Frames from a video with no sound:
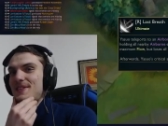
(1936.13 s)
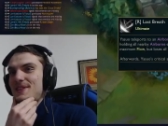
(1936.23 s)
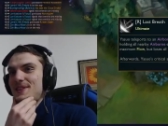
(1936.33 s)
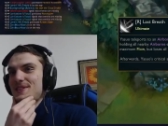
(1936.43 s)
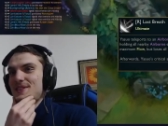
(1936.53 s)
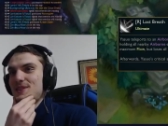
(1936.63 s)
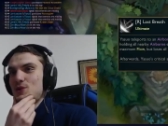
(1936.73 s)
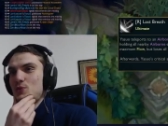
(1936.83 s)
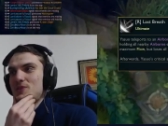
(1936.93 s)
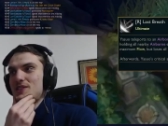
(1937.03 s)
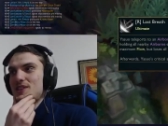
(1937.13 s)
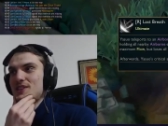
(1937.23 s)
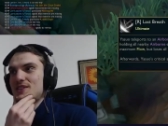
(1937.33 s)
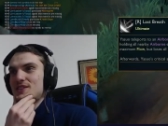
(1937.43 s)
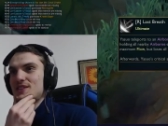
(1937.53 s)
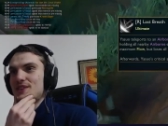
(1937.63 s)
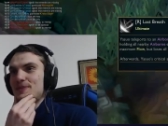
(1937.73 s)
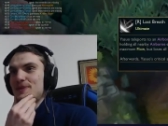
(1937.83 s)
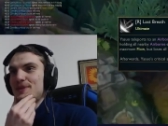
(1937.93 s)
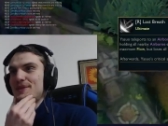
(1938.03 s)
Honestly, two mistakes in this
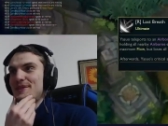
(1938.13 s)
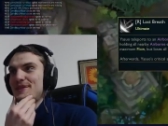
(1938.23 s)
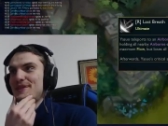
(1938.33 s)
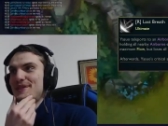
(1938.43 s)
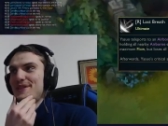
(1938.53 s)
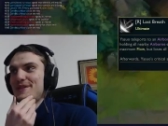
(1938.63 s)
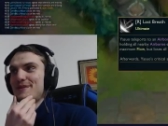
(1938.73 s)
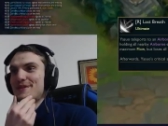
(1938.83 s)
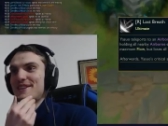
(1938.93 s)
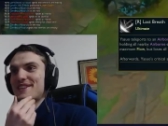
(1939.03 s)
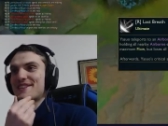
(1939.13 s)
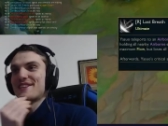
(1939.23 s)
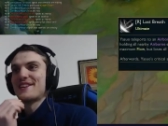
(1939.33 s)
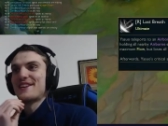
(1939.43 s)
game. Only two mistakes.